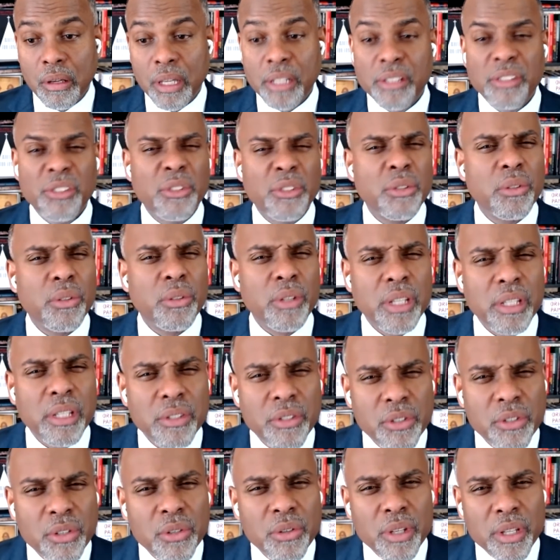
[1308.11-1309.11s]
Is
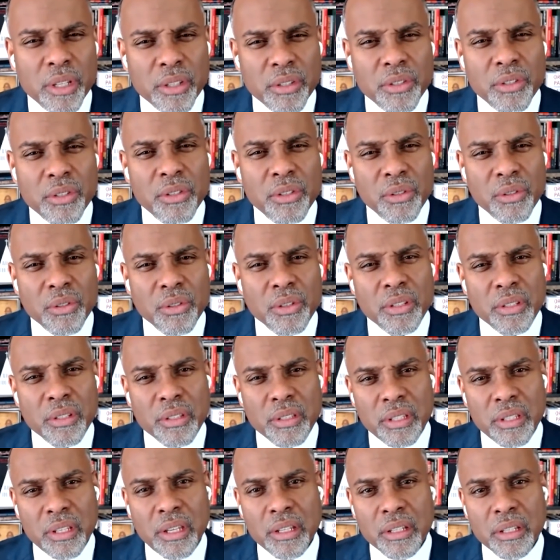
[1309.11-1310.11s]
to
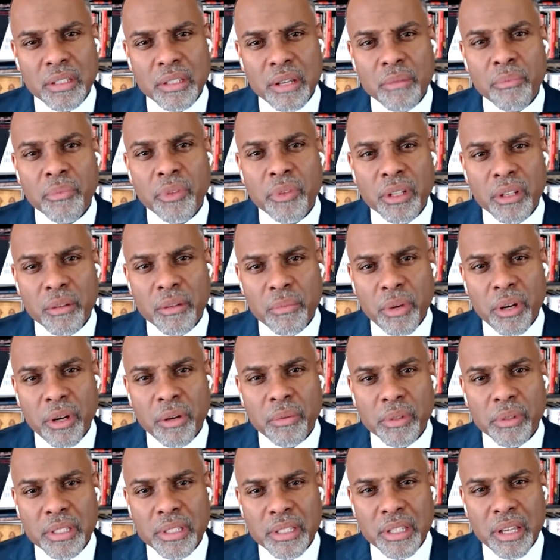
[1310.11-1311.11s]
concede something about
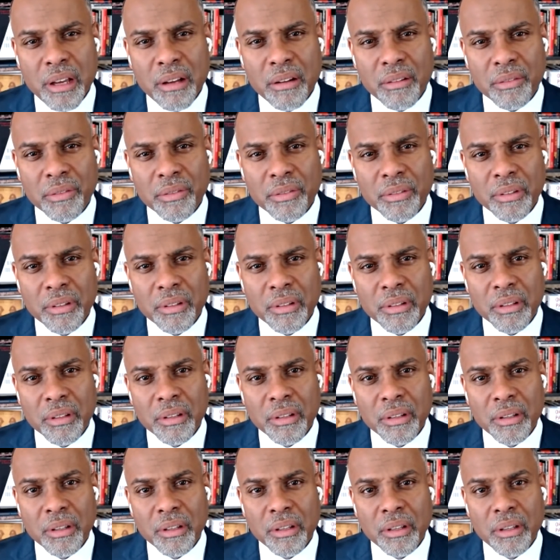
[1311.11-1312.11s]
oneself.
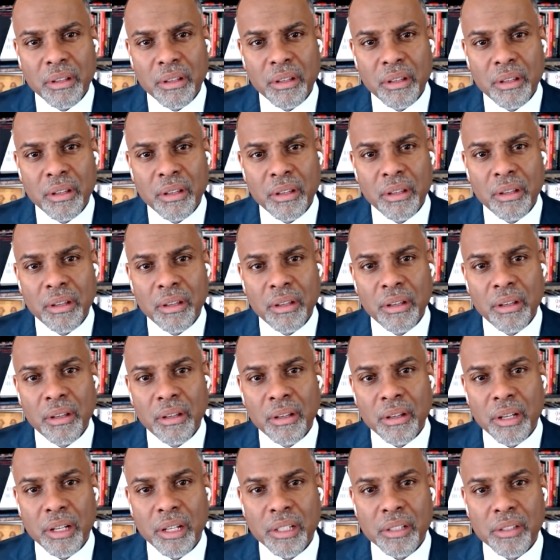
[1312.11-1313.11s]

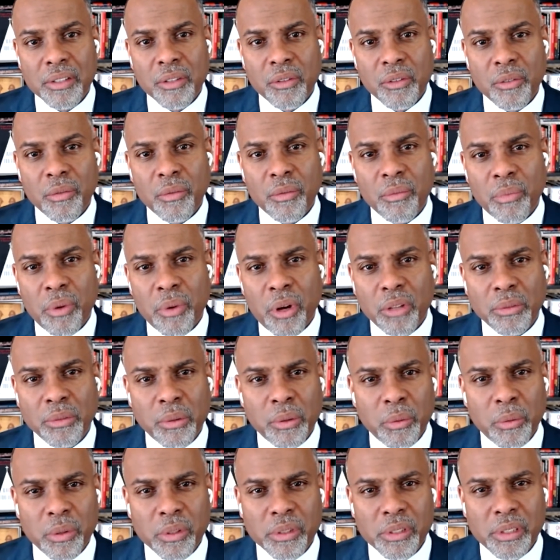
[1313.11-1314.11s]
Right. So
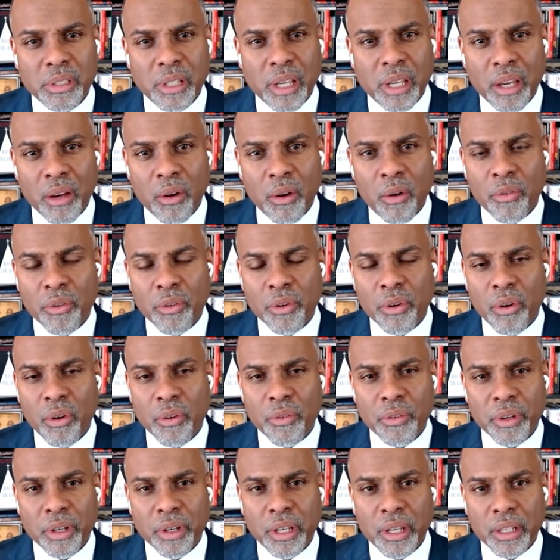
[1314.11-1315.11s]
Baldwin will say over and
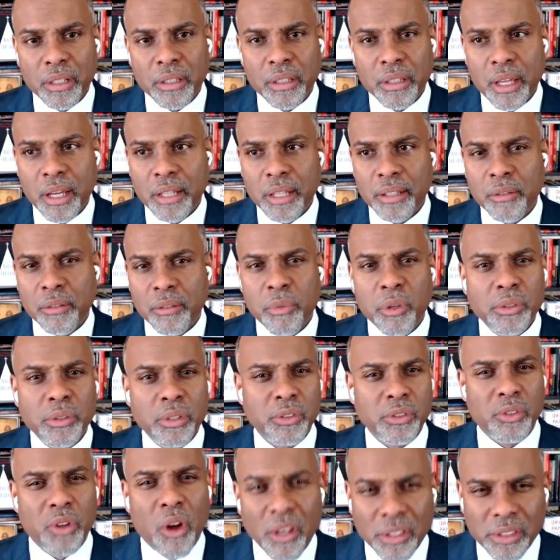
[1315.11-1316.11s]
over again that the most
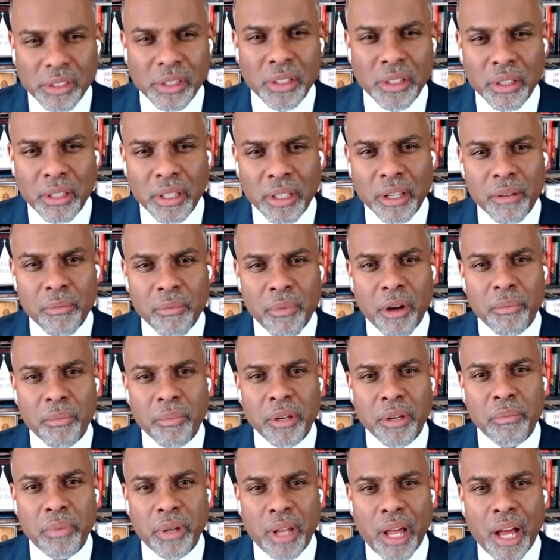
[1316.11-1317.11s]
exhausting thing about
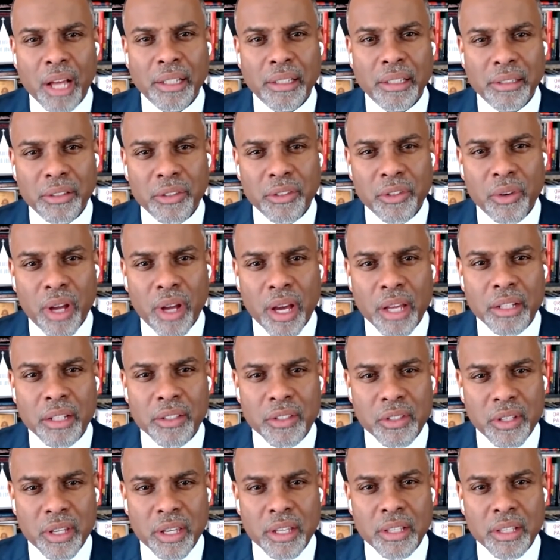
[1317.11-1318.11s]
being Black in the
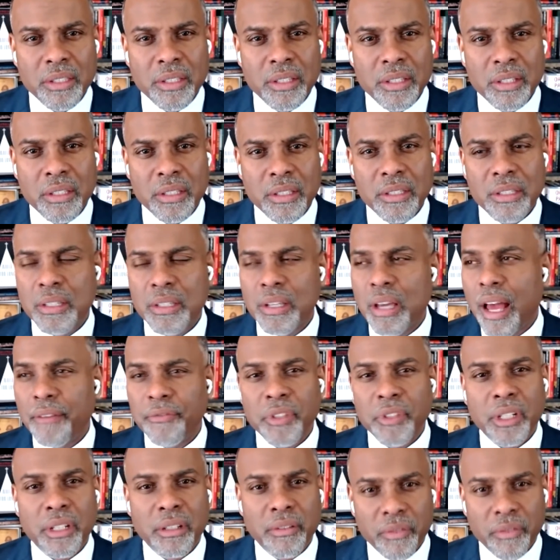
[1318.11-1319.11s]
United States is to
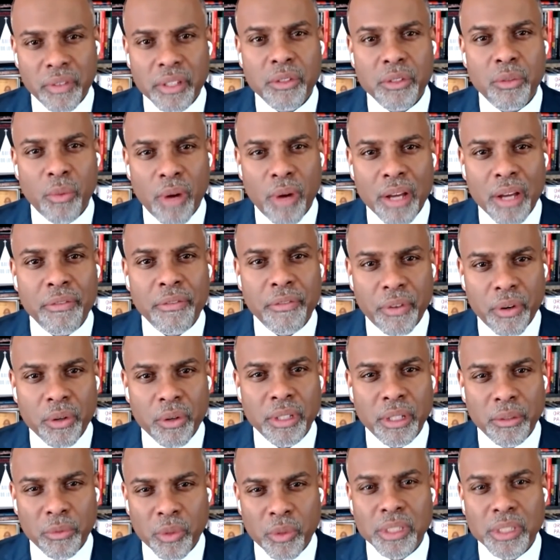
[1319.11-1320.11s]
have to convince white
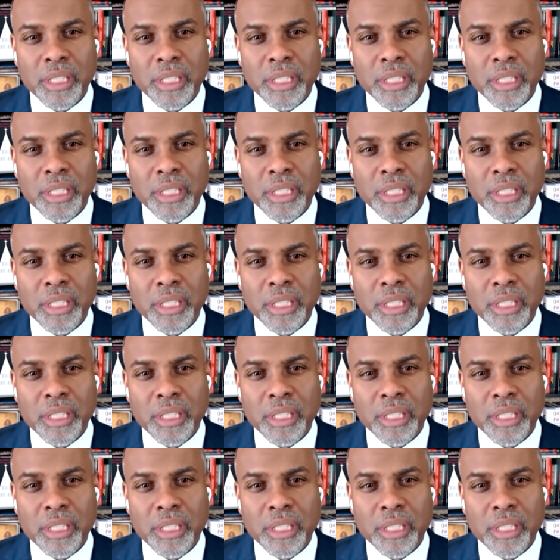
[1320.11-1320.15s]
folk that